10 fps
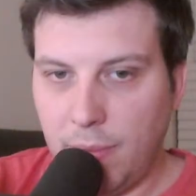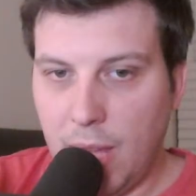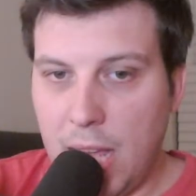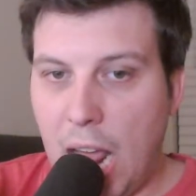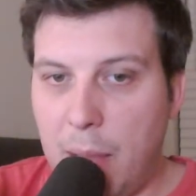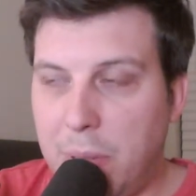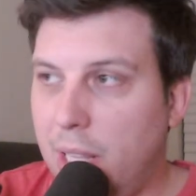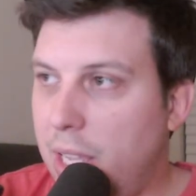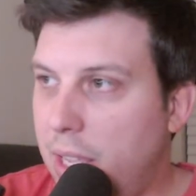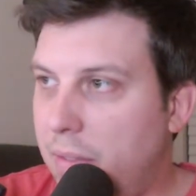And I
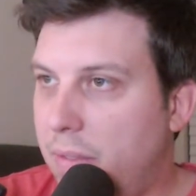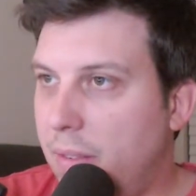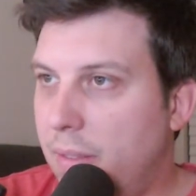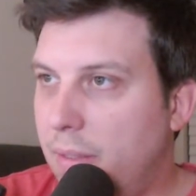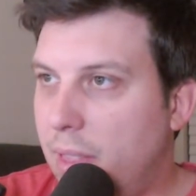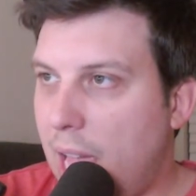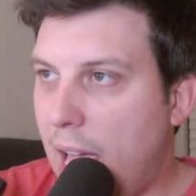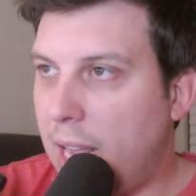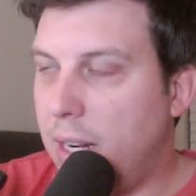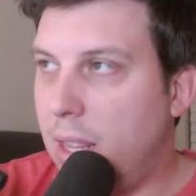believe
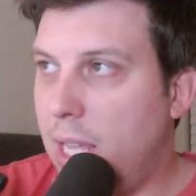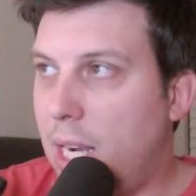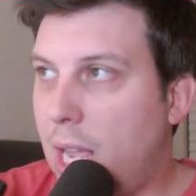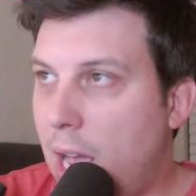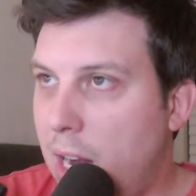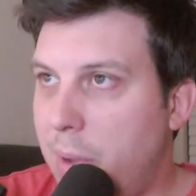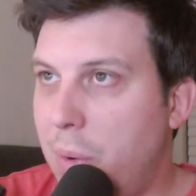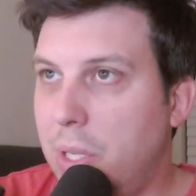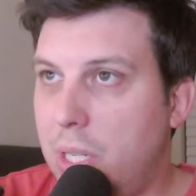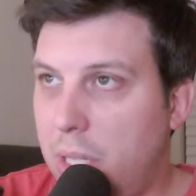that the economy
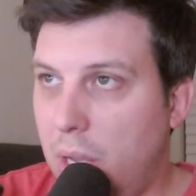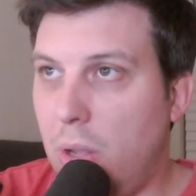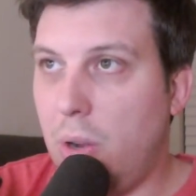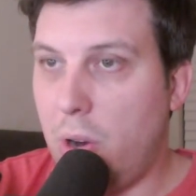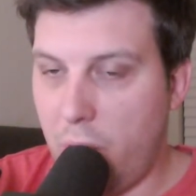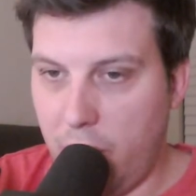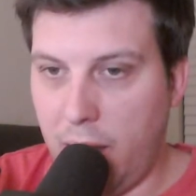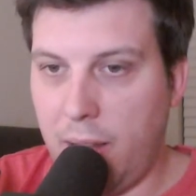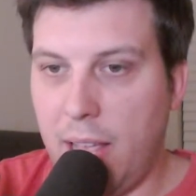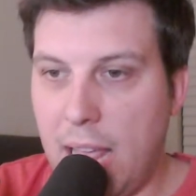was still
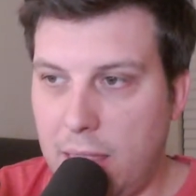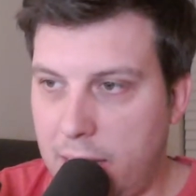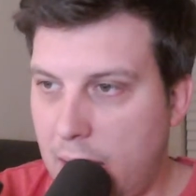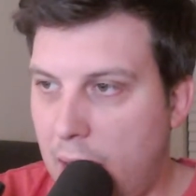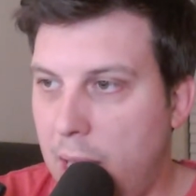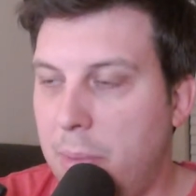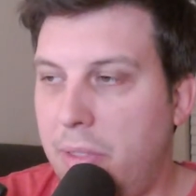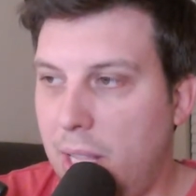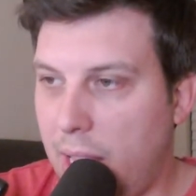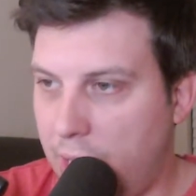hurting at the time of
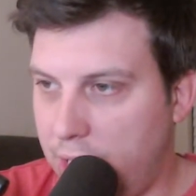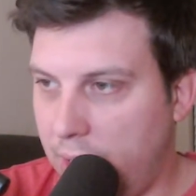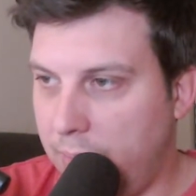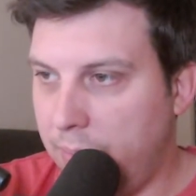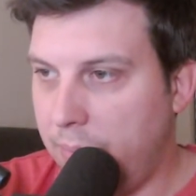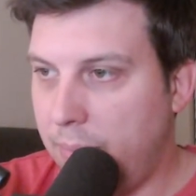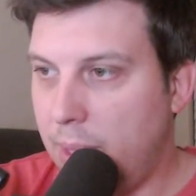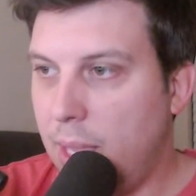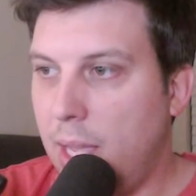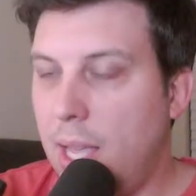the election.
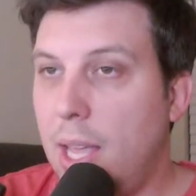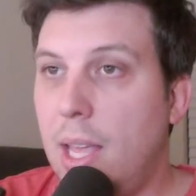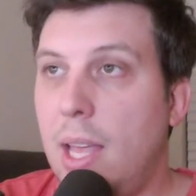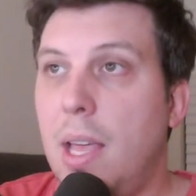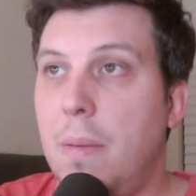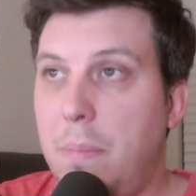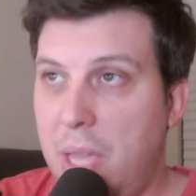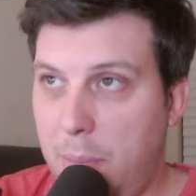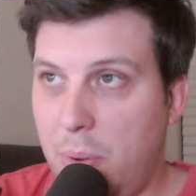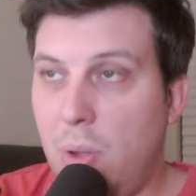
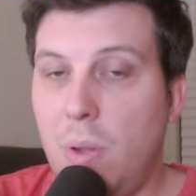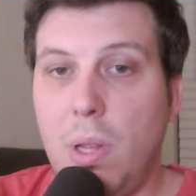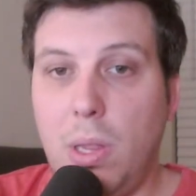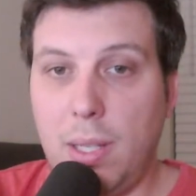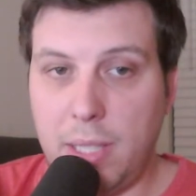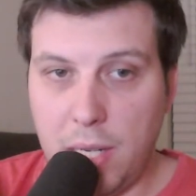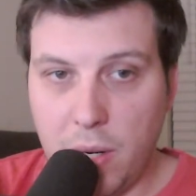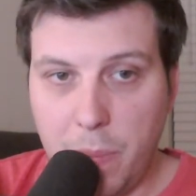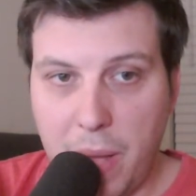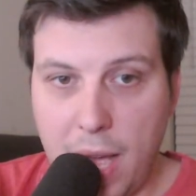People looked at
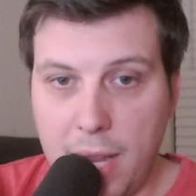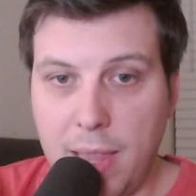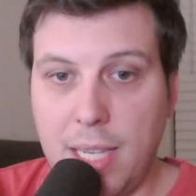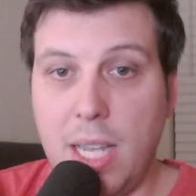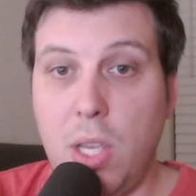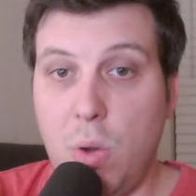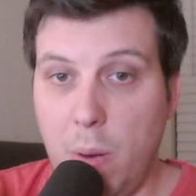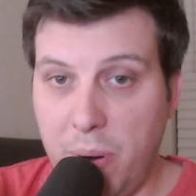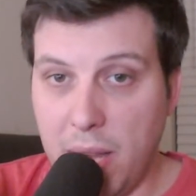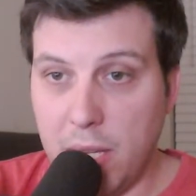Joe Biden. They said, "You're
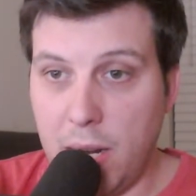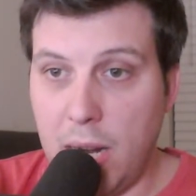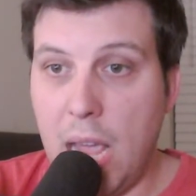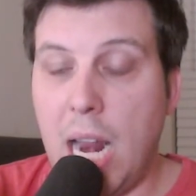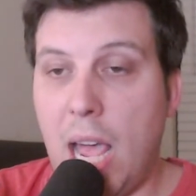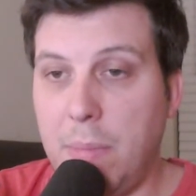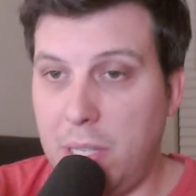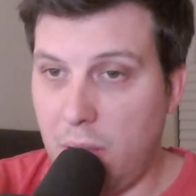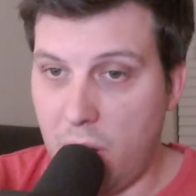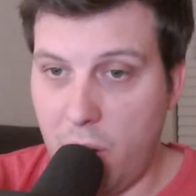president and I am
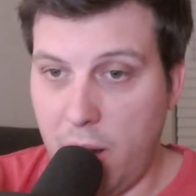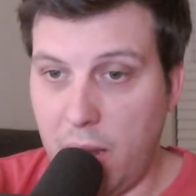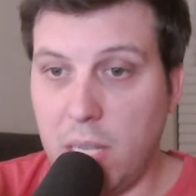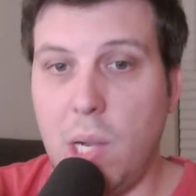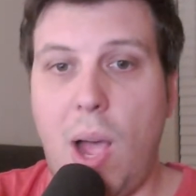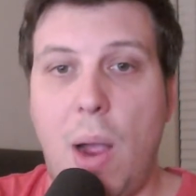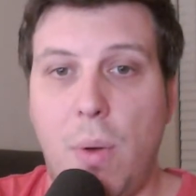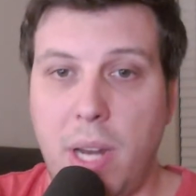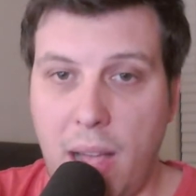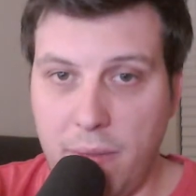still hurting, so I
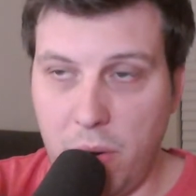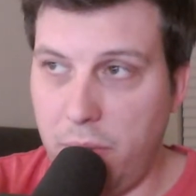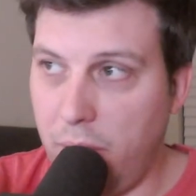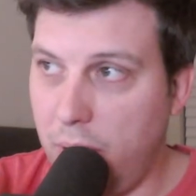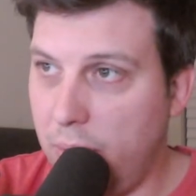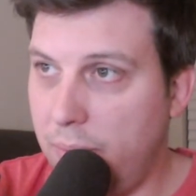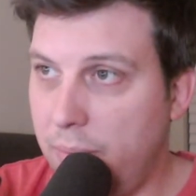will not vote for you."